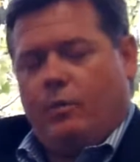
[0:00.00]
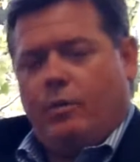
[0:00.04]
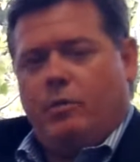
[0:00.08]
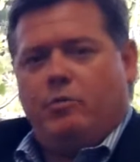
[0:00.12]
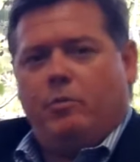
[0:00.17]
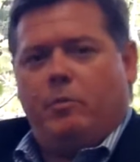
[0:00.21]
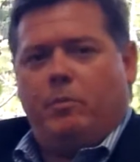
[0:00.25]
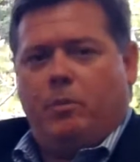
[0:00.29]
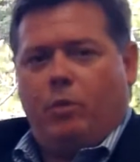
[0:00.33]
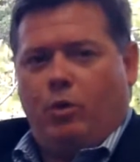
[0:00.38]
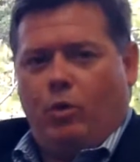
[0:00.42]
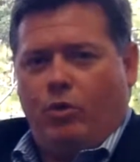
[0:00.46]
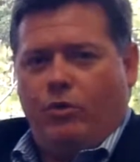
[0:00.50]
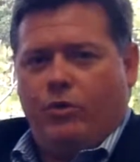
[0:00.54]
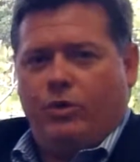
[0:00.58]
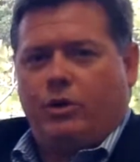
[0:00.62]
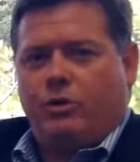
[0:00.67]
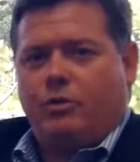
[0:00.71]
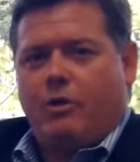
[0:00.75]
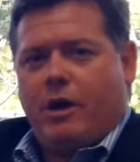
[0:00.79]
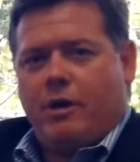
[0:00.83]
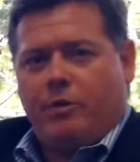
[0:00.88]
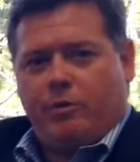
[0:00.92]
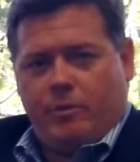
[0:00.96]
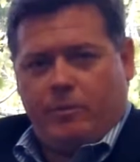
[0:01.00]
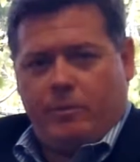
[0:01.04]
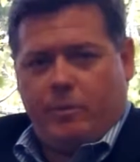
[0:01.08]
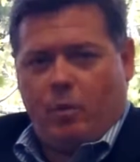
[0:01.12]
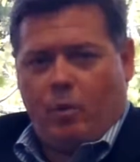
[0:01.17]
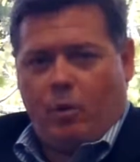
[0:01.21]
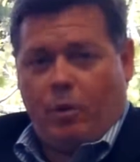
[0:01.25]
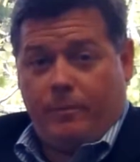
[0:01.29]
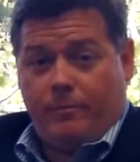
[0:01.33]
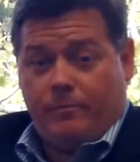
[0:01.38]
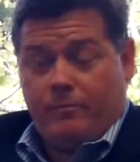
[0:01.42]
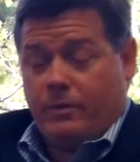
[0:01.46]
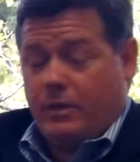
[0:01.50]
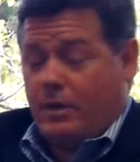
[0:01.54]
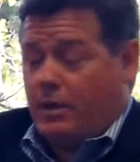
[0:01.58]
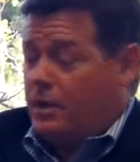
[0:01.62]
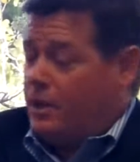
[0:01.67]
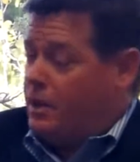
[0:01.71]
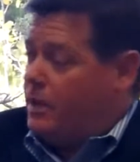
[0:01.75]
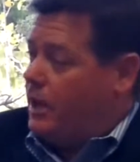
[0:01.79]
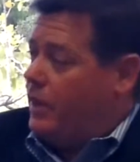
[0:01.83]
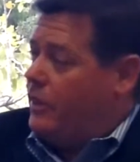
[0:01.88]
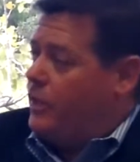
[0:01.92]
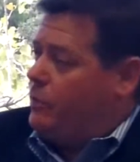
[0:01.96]
We will pull their credit report,
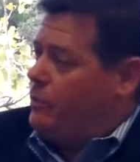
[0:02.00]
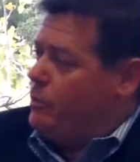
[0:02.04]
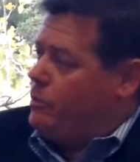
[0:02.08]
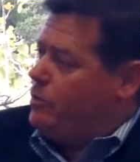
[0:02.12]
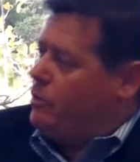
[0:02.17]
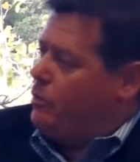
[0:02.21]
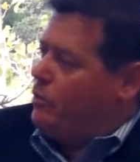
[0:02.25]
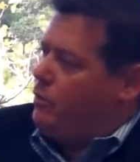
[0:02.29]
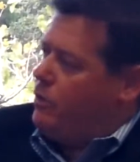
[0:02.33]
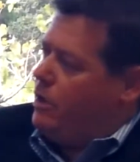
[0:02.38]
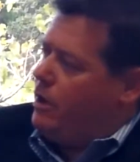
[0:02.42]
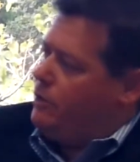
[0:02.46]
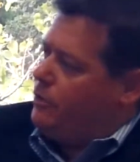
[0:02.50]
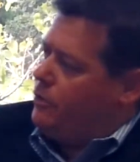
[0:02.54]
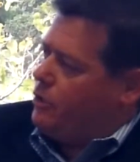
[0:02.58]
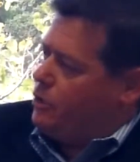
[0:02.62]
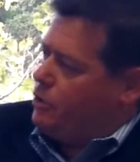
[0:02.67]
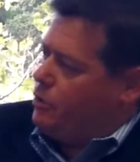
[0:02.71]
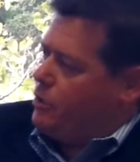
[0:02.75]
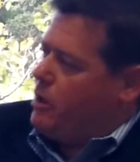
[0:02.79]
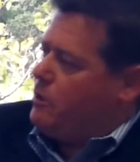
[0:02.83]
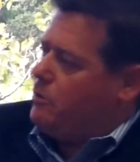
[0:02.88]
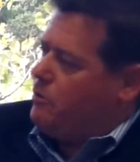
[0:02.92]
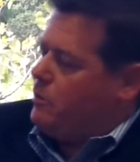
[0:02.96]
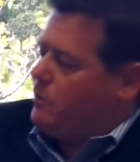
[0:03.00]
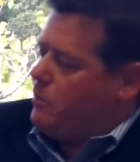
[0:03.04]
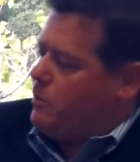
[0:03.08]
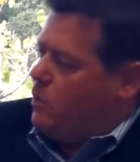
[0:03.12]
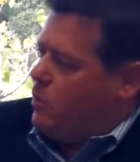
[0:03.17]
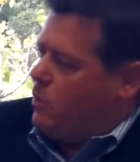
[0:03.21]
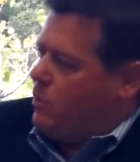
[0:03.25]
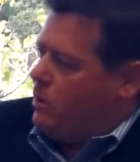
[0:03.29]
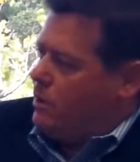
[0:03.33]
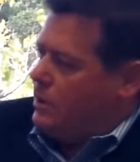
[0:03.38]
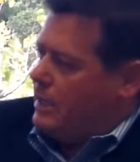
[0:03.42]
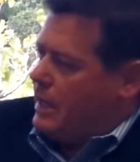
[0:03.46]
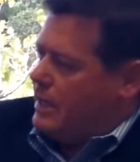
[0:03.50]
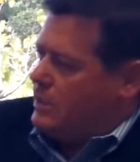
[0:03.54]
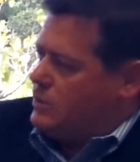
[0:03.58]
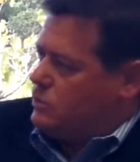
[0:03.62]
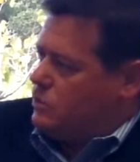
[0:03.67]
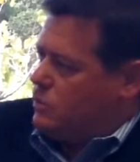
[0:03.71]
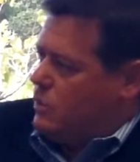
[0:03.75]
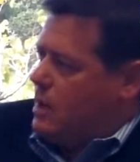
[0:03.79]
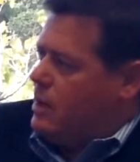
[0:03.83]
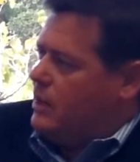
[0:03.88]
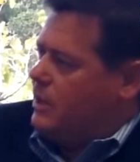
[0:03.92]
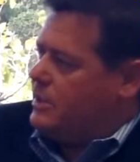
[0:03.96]
and then we will run their credit report
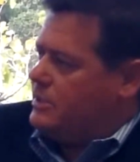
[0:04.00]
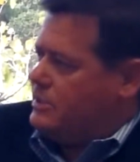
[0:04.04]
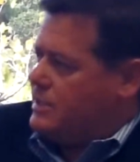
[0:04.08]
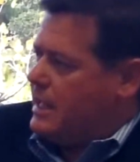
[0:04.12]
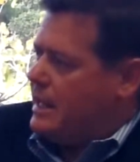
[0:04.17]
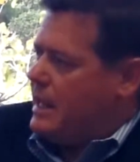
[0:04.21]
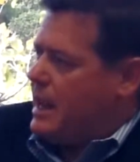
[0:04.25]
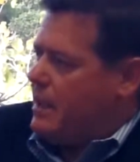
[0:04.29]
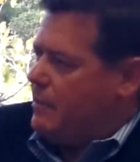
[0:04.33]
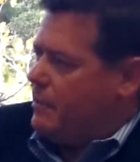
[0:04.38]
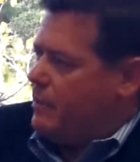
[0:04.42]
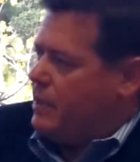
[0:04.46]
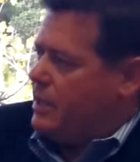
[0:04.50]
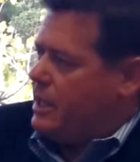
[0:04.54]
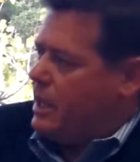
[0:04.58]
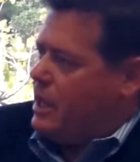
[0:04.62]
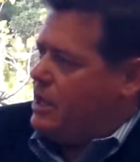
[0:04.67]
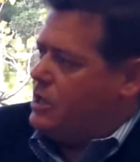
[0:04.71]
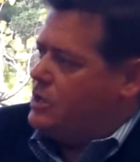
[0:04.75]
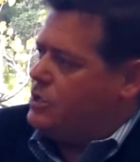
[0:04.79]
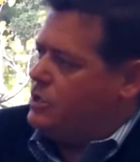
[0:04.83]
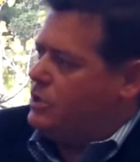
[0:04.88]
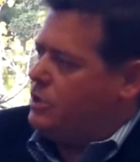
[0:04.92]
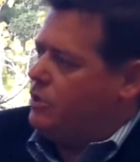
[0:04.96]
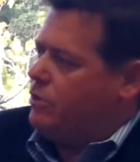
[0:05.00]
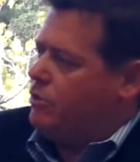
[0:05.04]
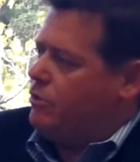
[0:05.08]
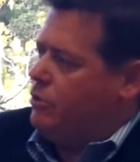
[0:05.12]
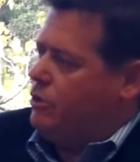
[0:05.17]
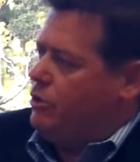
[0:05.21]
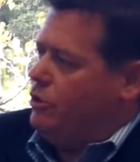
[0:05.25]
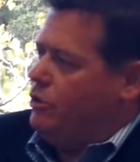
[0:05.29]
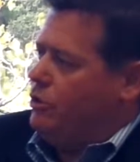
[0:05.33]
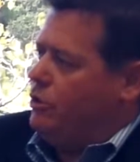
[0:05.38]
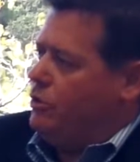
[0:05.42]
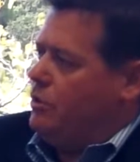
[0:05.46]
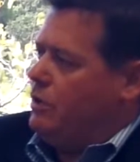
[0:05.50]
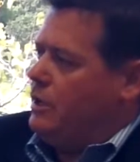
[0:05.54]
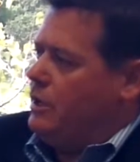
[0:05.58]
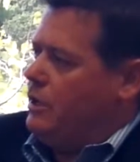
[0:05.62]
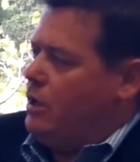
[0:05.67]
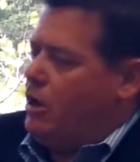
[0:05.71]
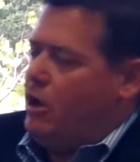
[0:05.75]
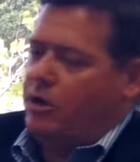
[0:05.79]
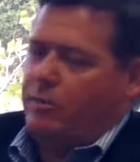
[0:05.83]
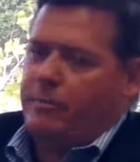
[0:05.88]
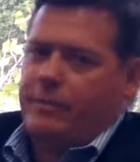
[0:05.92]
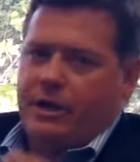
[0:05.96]
as well as that application through
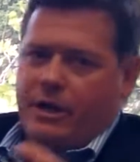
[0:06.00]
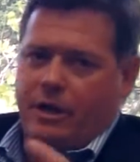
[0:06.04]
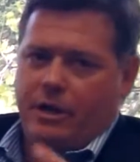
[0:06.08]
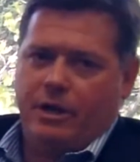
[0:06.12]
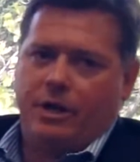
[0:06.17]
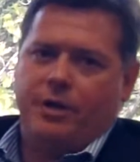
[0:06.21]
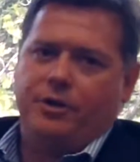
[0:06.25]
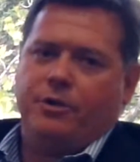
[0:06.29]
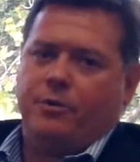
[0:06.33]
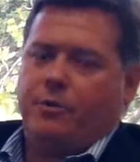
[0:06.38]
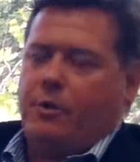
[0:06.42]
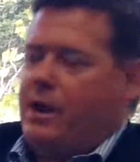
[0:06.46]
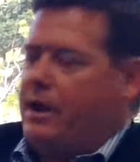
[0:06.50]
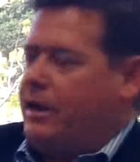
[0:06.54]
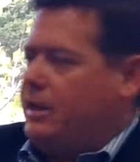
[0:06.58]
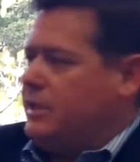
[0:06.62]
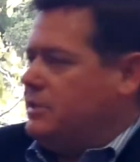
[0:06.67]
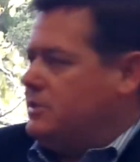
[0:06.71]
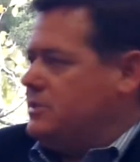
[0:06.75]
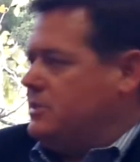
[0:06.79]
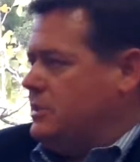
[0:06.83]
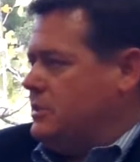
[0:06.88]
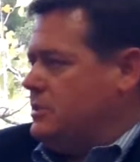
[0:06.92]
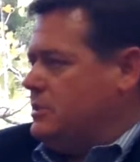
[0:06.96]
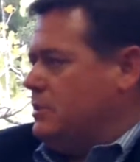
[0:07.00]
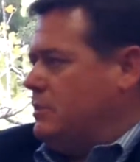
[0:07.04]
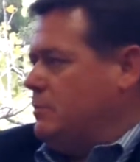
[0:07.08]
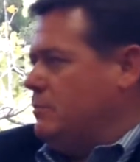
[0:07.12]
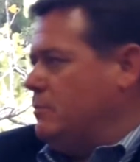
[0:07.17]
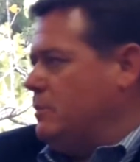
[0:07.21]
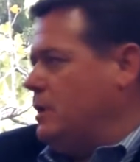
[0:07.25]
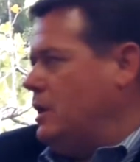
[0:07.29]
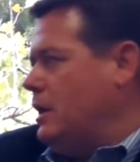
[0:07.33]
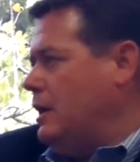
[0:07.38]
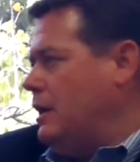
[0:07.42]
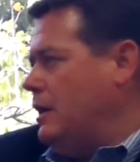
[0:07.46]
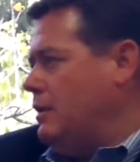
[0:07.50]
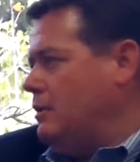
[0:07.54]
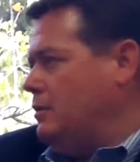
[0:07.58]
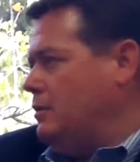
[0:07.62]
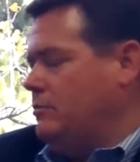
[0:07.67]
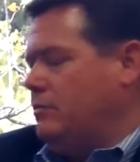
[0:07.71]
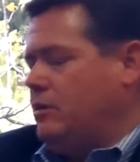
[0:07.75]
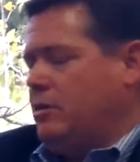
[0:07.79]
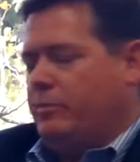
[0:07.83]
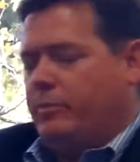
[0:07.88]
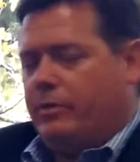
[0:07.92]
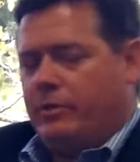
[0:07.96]
an automated underwriting system,
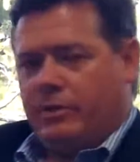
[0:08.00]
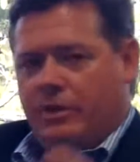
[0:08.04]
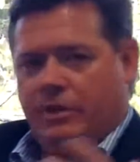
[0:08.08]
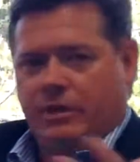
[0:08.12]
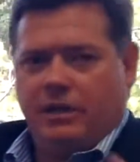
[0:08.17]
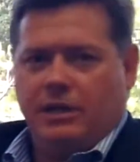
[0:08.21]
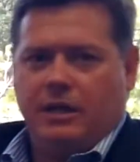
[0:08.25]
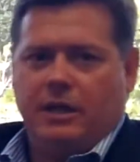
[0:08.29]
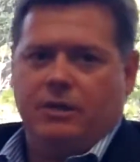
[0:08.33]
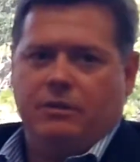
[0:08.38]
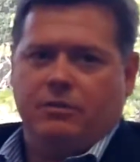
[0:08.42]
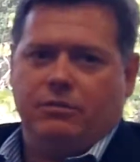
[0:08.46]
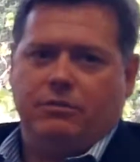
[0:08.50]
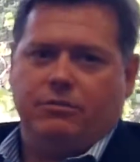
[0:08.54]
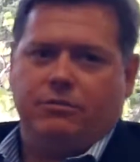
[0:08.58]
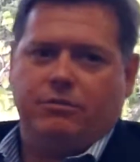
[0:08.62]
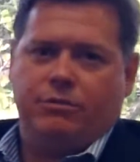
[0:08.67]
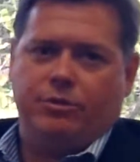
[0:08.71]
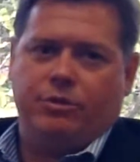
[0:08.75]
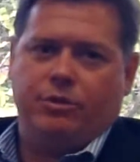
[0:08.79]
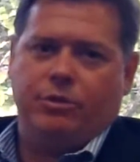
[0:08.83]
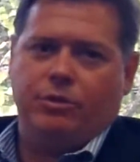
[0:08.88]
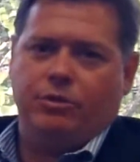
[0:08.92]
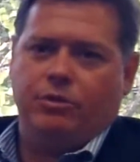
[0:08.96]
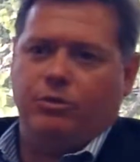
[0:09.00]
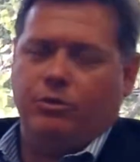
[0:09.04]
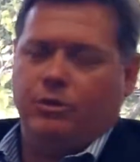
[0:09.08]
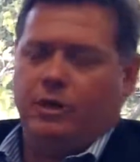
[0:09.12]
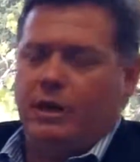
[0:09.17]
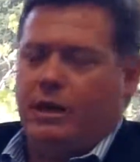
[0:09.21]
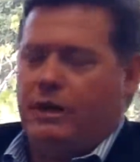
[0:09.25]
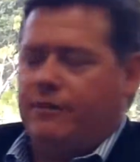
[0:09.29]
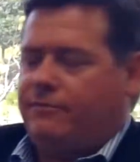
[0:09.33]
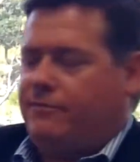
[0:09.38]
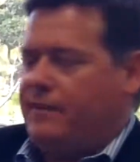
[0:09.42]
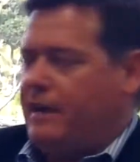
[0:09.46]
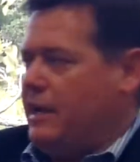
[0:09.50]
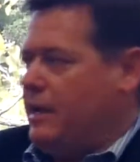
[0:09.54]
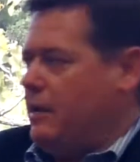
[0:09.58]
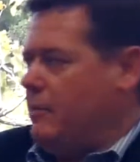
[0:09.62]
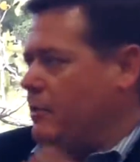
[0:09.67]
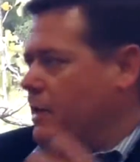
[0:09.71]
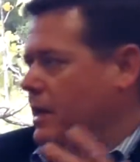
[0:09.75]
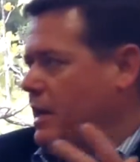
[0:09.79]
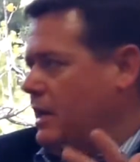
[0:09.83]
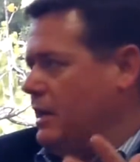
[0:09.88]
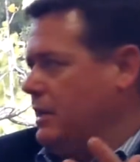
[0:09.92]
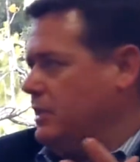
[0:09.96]
typically either through
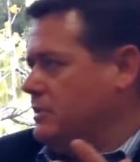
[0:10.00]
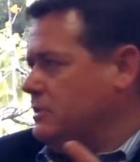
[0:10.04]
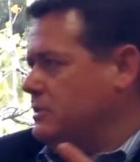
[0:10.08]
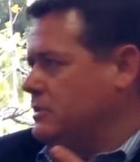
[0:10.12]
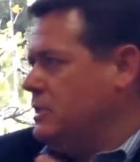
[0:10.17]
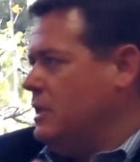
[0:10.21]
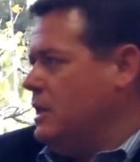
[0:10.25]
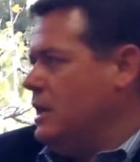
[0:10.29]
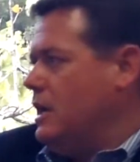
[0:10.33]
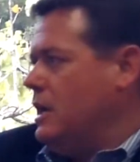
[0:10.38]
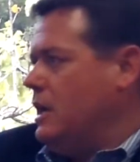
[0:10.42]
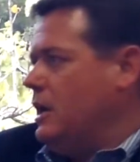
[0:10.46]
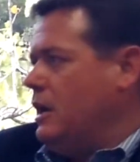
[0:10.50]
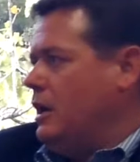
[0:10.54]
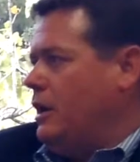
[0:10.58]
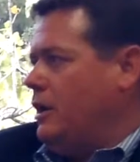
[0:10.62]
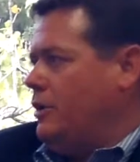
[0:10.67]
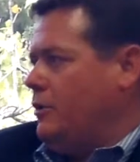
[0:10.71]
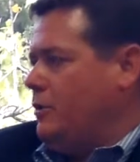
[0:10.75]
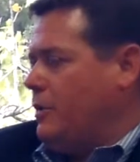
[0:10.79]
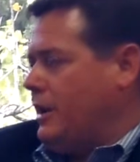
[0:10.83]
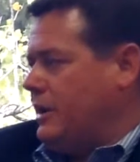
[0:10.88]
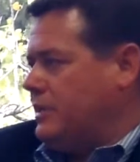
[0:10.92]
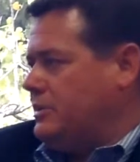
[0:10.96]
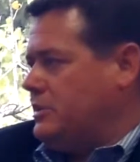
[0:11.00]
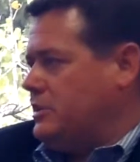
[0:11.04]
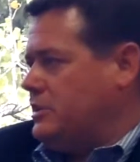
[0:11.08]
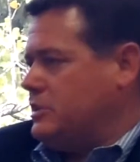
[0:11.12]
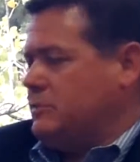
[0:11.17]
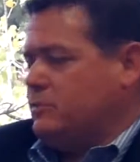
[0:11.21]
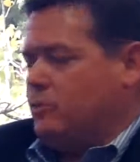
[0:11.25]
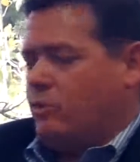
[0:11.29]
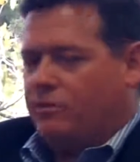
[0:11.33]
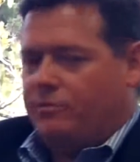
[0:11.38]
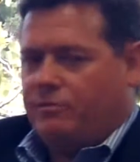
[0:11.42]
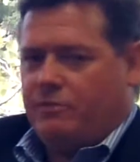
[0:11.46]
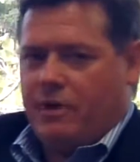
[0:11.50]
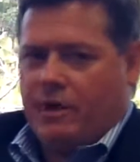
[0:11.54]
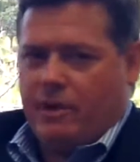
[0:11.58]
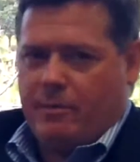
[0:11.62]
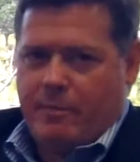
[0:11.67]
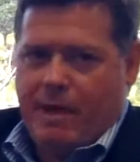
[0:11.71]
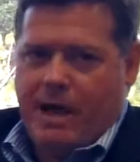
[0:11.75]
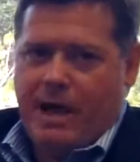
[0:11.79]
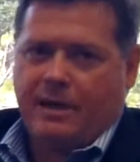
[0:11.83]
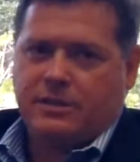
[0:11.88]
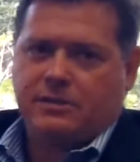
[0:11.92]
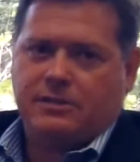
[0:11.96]
Fannie Mae's underwriting system or
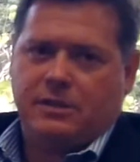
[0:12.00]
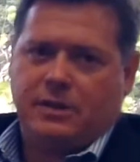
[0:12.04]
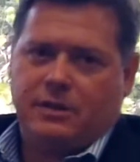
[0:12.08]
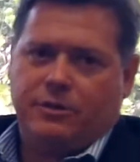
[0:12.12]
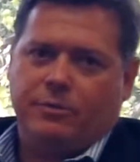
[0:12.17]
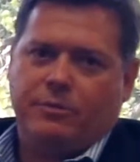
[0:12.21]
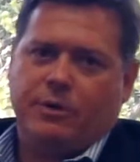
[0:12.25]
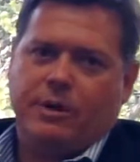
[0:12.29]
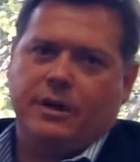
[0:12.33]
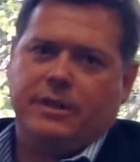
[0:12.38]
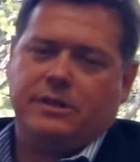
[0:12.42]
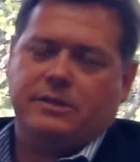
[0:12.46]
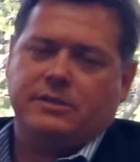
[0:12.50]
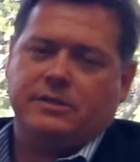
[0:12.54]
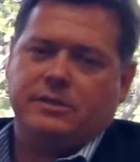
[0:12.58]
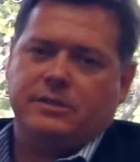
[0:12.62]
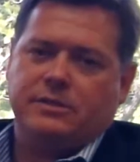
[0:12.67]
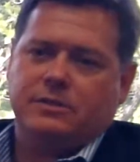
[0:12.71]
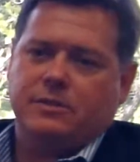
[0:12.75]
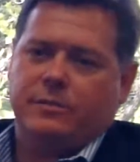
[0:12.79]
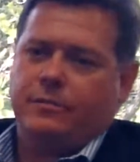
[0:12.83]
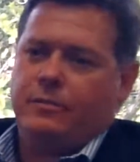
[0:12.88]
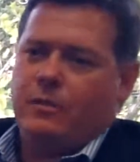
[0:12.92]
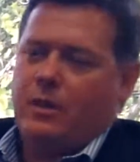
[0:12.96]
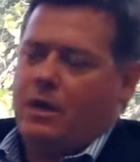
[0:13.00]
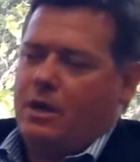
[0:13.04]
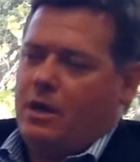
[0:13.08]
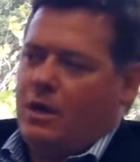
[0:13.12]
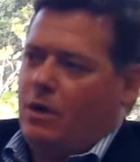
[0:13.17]
Freddie Mac's underwriting system.